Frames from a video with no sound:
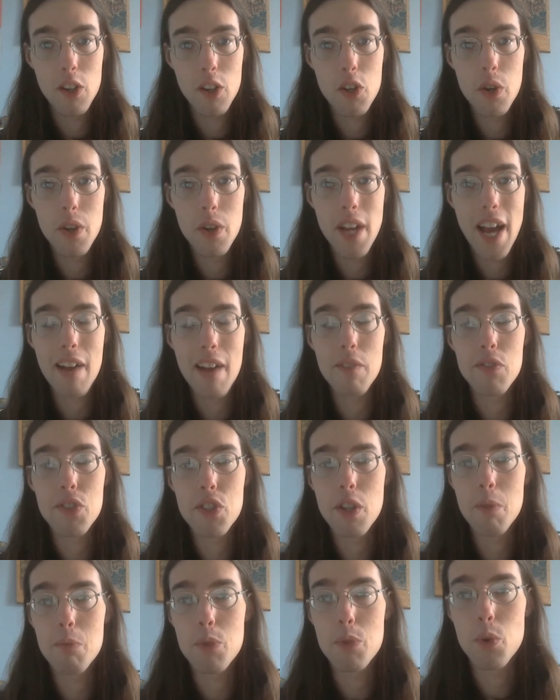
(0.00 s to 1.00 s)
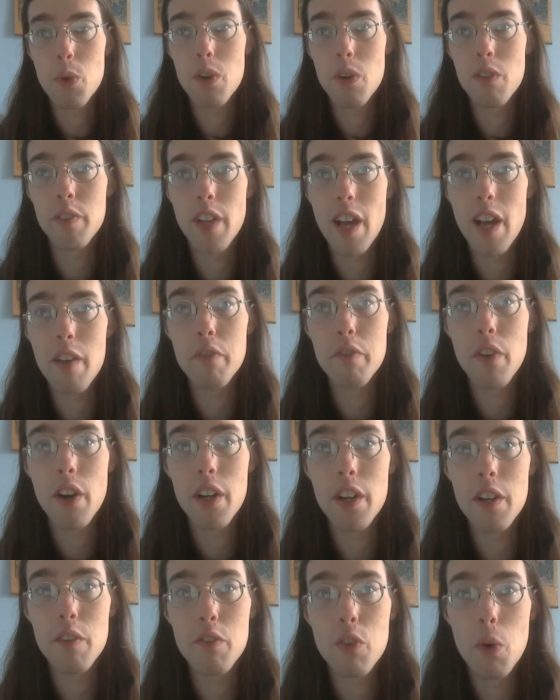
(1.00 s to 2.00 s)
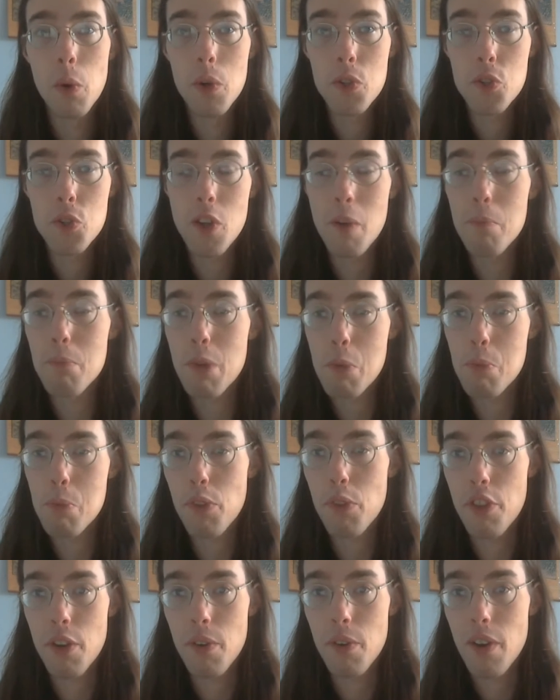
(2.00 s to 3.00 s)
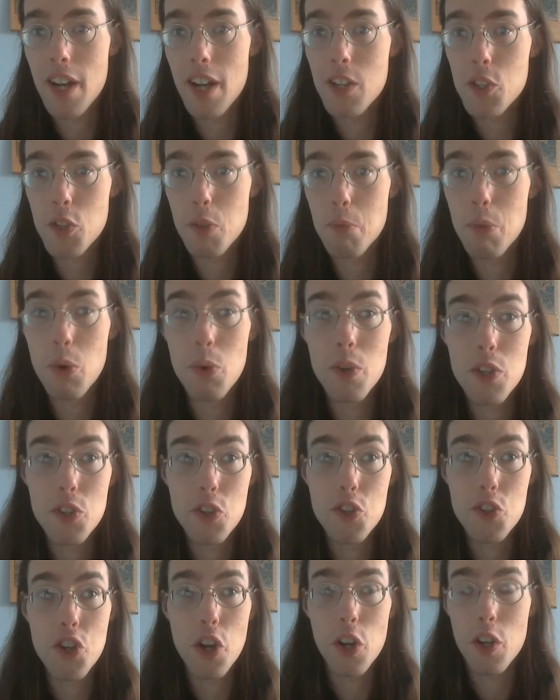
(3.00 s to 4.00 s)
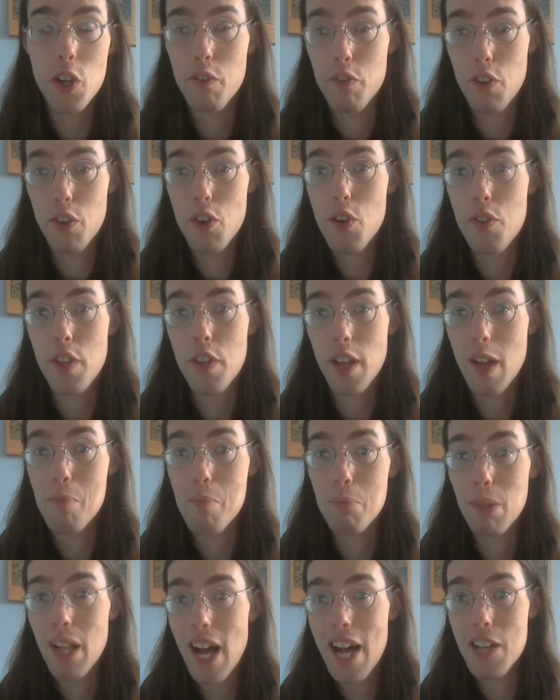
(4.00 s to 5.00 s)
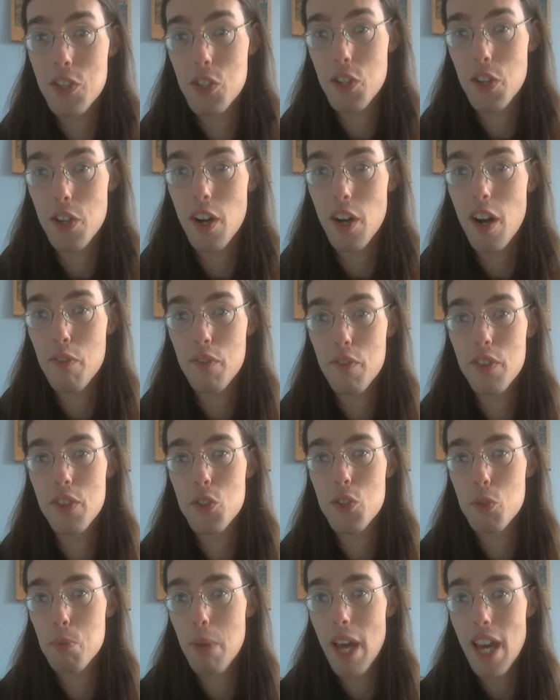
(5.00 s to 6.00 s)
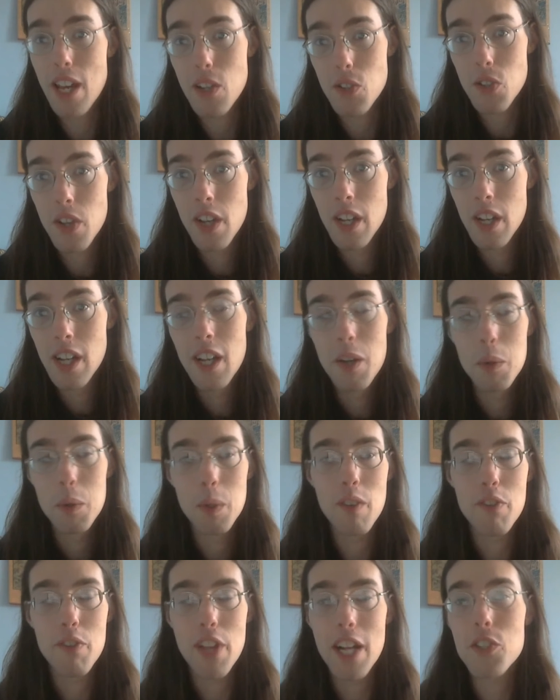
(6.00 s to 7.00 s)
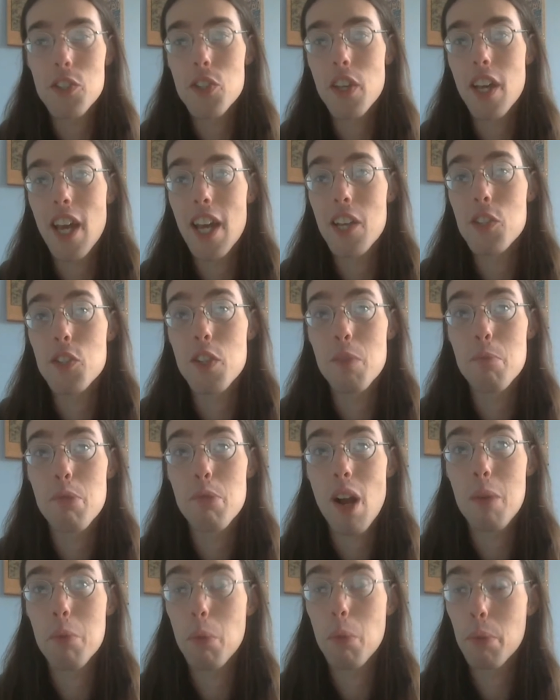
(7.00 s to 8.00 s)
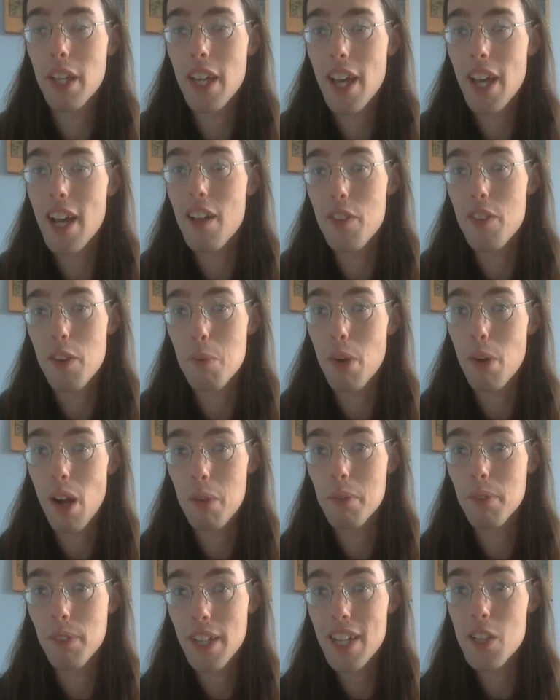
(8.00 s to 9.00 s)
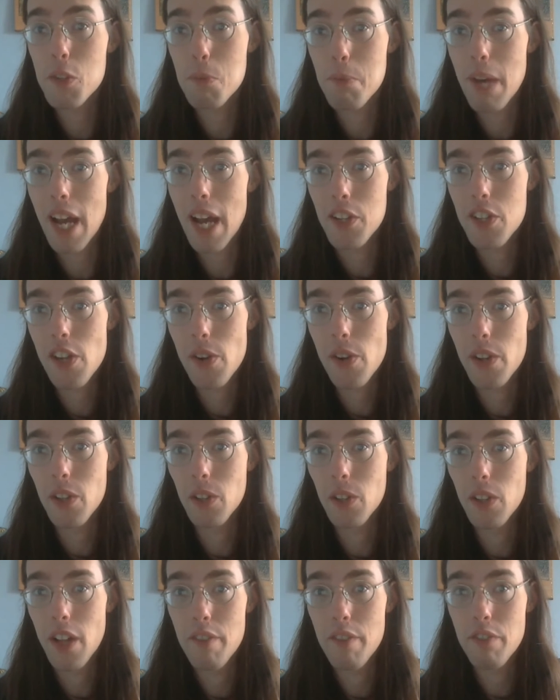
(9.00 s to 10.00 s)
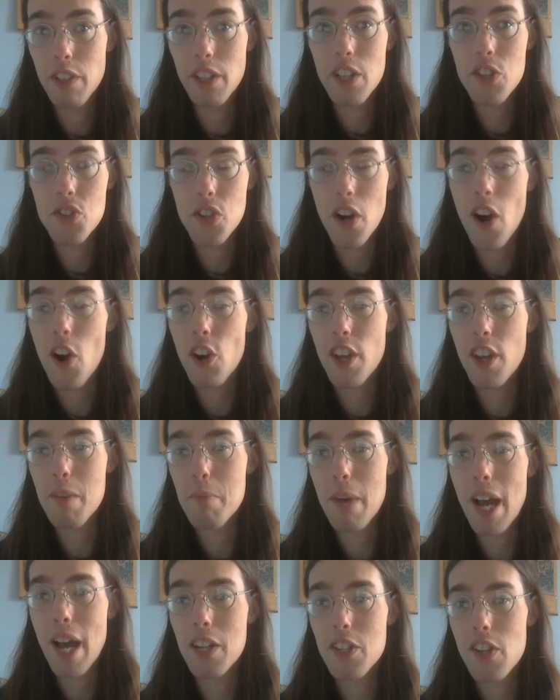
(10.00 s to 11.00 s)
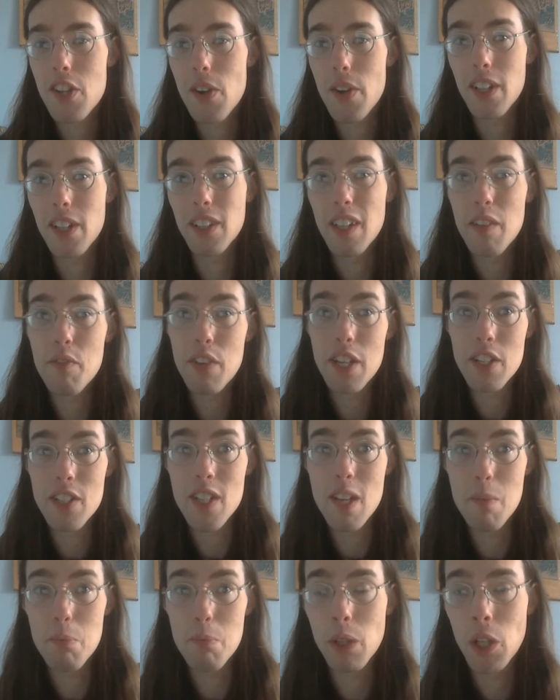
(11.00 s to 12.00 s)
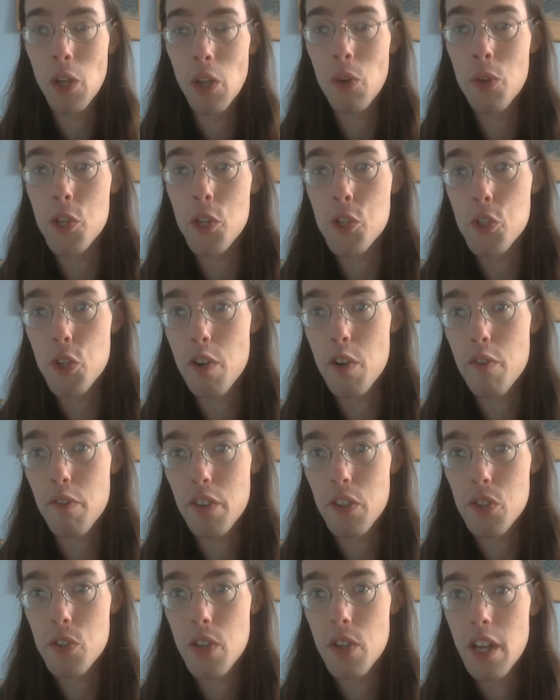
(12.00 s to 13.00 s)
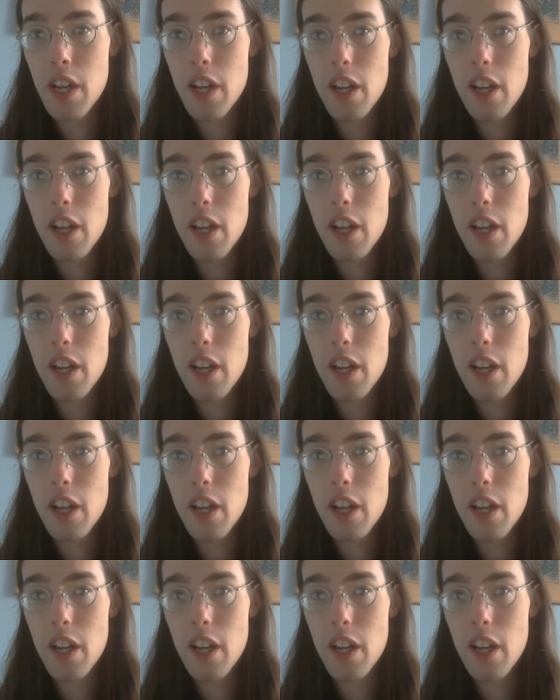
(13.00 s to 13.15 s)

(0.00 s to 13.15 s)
Could have some sort of life on it. Of course, some people theorize the moon is a chunk of Earth that got blasted off into space. Well, if that's the case, then probably, yeah, there probably is bacterial life, at least archaebacteria living deep below the surface,